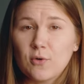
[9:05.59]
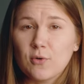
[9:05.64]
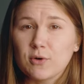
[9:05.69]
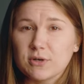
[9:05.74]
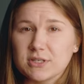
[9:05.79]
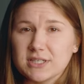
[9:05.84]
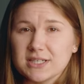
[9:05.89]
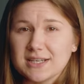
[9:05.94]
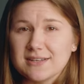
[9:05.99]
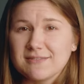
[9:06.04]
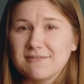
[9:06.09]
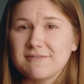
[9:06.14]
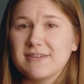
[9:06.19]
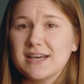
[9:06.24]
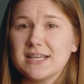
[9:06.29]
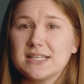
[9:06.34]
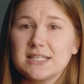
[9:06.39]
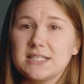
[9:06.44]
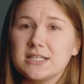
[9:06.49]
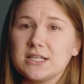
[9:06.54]
or to
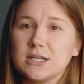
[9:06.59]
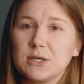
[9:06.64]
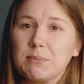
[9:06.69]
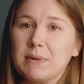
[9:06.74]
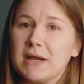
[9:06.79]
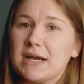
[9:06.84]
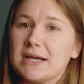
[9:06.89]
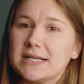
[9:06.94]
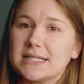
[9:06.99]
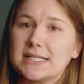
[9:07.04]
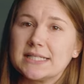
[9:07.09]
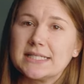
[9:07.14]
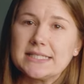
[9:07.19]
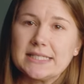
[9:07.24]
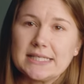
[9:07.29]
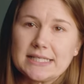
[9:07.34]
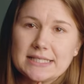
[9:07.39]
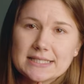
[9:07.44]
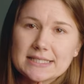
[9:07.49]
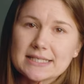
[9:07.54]
confess to your parents
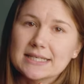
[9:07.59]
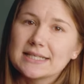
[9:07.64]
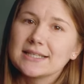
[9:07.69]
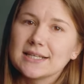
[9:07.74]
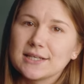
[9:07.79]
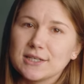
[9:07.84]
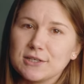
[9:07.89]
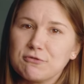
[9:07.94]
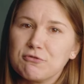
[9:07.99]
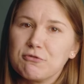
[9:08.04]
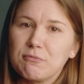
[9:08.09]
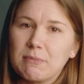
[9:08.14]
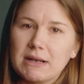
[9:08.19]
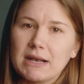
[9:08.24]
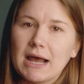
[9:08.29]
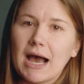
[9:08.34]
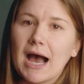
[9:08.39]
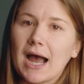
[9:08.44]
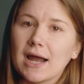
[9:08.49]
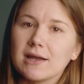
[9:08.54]
that thing that you've
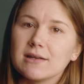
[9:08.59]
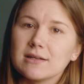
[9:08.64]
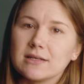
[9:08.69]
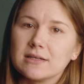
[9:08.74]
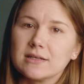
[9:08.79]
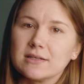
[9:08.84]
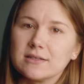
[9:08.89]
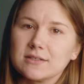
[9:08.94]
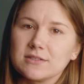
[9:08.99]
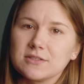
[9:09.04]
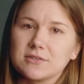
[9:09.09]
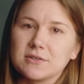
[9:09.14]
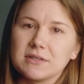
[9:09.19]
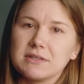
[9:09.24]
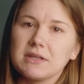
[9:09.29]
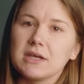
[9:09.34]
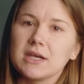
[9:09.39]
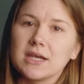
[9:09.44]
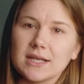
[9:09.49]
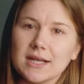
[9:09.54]
been hiding so
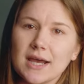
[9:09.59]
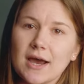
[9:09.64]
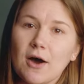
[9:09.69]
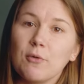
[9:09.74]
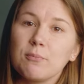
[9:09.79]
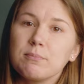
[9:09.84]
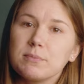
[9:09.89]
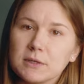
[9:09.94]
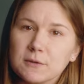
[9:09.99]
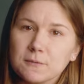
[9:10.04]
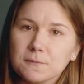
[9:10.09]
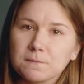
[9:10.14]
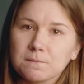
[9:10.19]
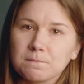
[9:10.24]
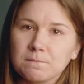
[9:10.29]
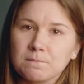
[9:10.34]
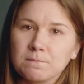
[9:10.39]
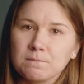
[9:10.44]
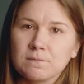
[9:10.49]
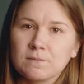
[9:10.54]
that they can help you.
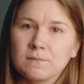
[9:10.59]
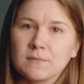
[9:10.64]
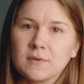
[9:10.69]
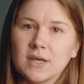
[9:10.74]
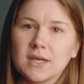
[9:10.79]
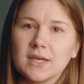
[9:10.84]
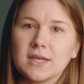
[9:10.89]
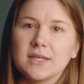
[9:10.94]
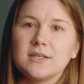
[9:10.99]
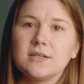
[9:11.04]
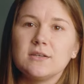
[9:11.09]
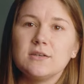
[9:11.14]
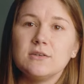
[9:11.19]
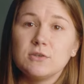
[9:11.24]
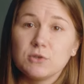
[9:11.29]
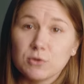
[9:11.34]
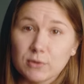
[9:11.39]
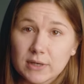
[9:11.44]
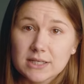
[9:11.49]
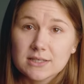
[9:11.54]

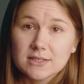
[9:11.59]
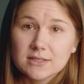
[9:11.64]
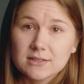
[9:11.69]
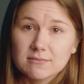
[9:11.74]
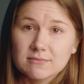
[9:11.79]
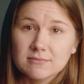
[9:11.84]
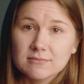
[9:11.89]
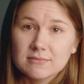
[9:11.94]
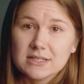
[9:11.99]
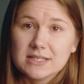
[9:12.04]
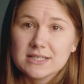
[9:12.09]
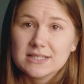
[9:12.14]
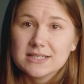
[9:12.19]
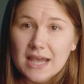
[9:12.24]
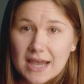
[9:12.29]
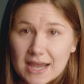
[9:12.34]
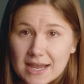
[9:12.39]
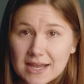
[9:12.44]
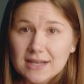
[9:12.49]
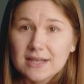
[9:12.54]
Do it.
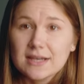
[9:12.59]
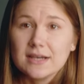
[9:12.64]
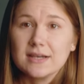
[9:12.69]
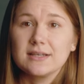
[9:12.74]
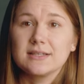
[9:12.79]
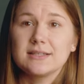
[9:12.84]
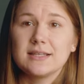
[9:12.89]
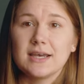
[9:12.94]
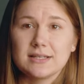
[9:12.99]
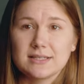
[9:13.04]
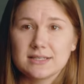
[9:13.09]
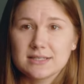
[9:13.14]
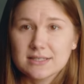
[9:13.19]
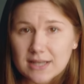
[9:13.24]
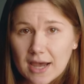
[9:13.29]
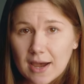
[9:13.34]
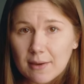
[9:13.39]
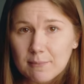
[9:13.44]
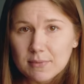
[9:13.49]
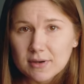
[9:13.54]
Take that
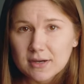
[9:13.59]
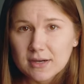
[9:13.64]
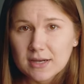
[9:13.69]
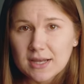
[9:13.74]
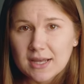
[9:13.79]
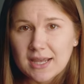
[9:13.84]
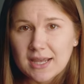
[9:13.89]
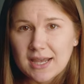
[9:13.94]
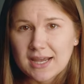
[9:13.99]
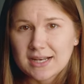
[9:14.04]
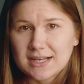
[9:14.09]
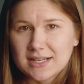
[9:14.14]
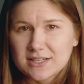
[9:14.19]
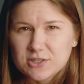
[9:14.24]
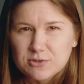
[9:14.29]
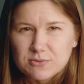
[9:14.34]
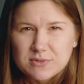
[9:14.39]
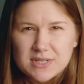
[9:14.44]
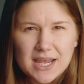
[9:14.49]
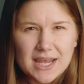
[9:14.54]
step. And
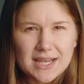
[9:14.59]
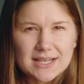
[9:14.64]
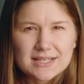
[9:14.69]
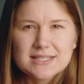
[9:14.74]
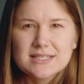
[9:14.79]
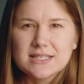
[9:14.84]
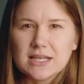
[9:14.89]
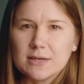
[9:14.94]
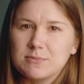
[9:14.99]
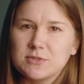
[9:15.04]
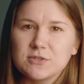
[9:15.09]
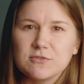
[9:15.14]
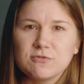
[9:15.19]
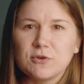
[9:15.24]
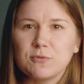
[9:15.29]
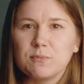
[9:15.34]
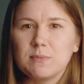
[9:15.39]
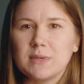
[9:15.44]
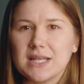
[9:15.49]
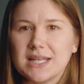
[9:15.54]
as you take steps of
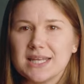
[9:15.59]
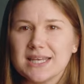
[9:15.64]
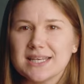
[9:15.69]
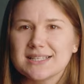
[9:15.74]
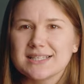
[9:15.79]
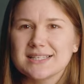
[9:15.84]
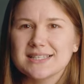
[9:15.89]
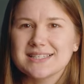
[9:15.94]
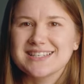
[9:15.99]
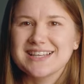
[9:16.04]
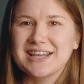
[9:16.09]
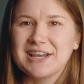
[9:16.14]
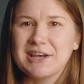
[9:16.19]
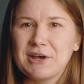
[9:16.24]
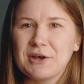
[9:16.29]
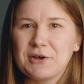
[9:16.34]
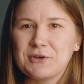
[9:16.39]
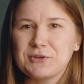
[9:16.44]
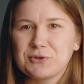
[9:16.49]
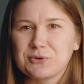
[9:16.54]
obedience,
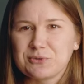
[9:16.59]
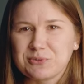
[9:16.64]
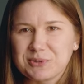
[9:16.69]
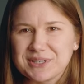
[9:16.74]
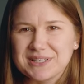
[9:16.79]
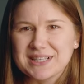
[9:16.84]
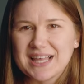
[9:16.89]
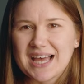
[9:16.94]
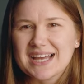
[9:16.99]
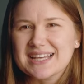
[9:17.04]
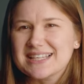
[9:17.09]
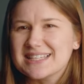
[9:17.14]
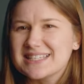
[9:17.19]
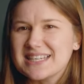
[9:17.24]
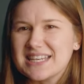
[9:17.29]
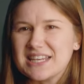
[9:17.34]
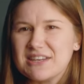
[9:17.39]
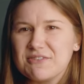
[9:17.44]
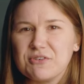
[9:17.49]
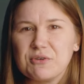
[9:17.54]
you'll realize
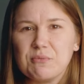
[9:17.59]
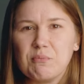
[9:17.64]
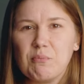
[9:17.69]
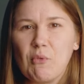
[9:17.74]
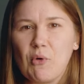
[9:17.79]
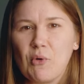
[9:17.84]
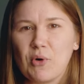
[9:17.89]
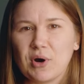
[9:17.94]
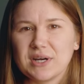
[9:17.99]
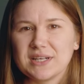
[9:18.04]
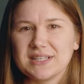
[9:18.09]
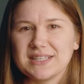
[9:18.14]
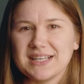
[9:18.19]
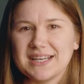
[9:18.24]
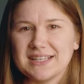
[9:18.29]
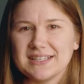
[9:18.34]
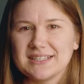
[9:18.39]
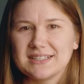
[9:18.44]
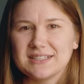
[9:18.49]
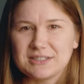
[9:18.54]
even more
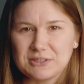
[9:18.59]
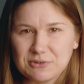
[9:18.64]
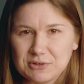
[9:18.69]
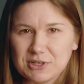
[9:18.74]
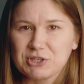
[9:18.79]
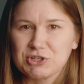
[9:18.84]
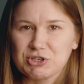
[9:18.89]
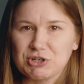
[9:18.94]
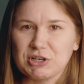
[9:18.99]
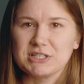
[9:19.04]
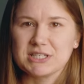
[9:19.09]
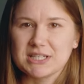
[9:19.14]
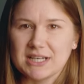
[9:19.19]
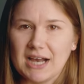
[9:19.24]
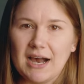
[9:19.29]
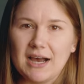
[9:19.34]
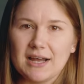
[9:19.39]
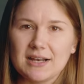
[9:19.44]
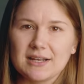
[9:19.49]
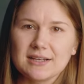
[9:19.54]
that you can trust
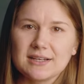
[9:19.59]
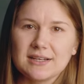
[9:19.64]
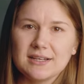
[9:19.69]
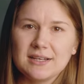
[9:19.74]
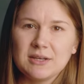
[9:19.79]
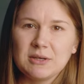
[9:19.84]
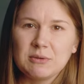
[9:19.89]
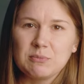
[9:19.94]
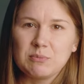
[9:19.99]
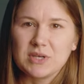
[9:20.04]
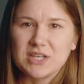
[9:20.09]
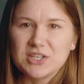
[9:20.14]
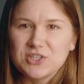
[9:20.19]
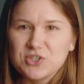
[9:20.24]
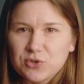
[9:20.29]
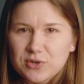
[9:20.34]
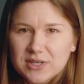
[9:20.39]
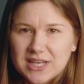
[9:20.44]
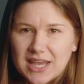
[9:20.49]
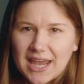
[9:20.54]
God because
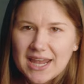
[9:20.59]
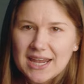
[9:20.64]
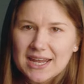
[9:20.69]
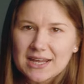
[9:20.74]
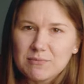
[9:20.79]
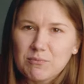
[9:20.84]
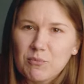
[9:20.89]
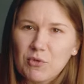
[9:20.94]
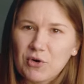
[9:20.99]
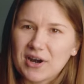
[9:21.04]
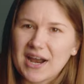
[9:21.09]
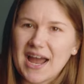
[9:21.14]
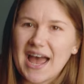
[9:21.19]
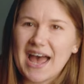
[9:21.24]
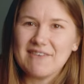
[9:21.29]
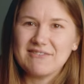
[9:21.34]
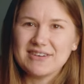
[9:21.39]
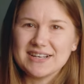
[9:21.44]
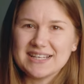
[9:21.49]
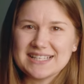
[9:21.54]
you'll gain more
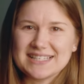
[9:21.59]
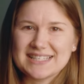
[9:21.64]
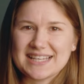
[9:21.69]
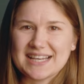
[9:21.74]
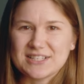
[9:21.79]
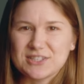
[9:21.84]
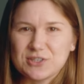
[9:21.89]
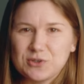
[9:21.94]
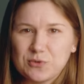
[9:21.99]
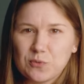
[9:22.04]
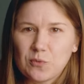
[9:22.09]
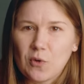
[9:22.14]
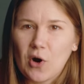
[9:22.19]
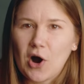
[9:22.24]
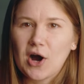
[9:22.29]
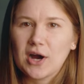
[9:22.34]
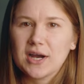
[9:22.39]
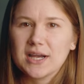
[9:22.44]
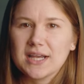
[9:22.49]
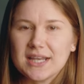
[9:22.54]
evidence as you
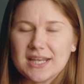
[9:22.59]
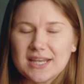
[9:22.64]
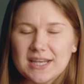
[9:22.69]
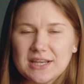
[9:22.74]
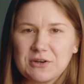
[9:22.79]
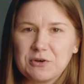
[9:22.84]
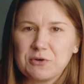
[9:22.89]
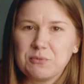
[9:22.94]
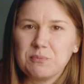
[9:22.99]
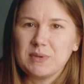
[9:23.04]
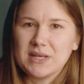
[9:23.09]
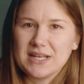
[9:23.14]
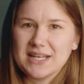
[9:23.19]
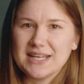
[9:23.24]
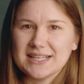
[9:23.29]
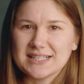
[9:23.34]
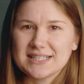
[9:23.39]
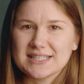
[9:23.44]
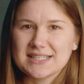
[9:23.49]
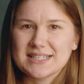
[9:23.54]
walk in
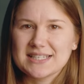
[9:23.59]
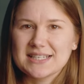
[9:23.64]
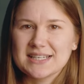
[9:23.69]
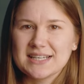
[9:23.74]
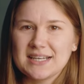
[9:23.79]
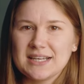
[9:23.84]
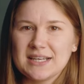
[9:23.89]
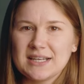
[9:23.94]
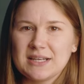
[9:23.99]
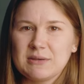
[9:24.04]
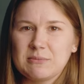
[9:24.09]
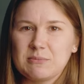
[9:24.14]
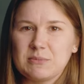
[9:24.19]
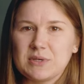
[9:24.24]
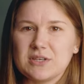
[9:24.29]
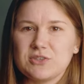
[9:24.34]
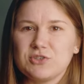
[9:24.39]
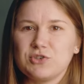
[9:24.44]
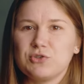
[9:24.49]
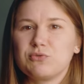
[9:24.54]
obedience,
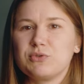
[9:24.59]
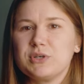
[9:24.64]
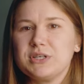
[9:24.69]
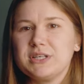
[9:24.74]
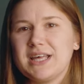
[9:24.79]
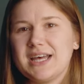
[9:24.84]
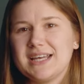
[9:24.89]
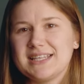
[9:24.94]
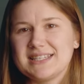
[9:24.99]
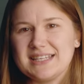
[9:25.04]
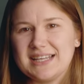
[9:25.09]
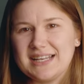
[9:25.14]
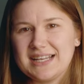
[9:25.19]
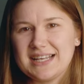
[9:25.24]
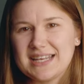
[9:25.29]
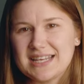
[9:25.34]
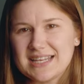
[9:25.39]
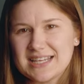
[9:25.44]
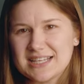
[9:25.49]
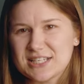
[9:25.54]
because you'll realize that
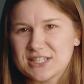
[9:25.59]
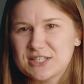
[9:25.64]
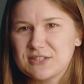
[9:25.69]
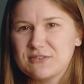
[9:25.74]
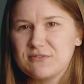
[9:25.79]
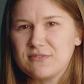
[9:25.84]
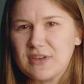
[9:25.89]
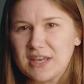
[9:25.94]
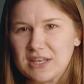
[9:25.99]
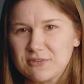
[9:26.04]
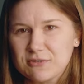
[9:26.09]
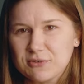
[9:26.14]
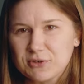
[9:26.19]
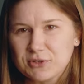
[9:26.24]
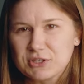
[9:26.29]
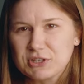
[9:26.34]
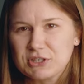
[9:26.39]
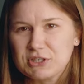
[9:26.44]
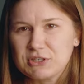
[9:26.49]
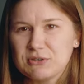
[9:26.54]
He is
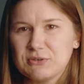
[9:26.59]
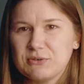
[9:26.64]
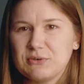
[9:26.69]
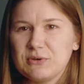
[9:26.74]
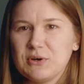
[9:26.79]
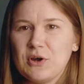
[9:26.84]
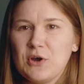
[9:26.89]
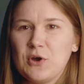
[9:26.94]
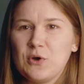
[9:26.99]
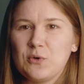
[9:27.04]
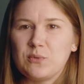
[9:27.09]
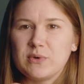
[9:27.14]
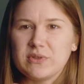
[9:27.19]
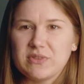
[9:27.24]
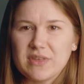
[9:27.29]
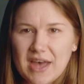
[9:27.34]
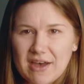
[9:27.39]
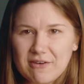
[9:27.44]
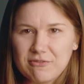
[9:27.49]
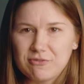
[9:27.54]
faithful to you
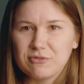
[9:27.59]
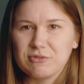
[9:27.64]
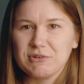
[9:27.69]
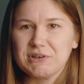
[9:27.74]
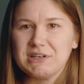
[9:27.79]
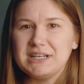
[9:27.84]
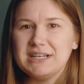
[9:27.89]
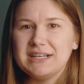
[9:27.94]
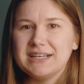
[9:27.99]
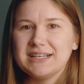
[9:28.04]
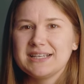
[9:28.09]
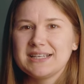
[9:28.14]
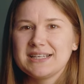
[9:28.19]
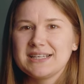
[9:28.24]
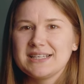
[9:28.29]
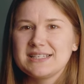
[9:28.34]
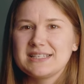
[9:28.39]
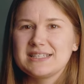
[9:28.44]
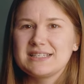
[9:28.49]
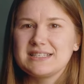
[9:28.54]
with every
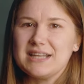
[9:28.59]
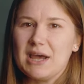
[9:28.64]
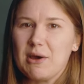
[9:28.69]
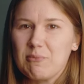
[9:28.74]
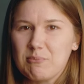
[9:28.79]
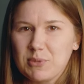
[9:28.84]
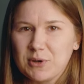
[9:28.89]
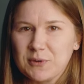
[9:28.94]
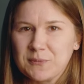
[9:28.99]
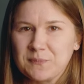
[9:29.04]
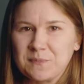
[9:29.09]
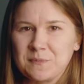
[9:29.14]
step.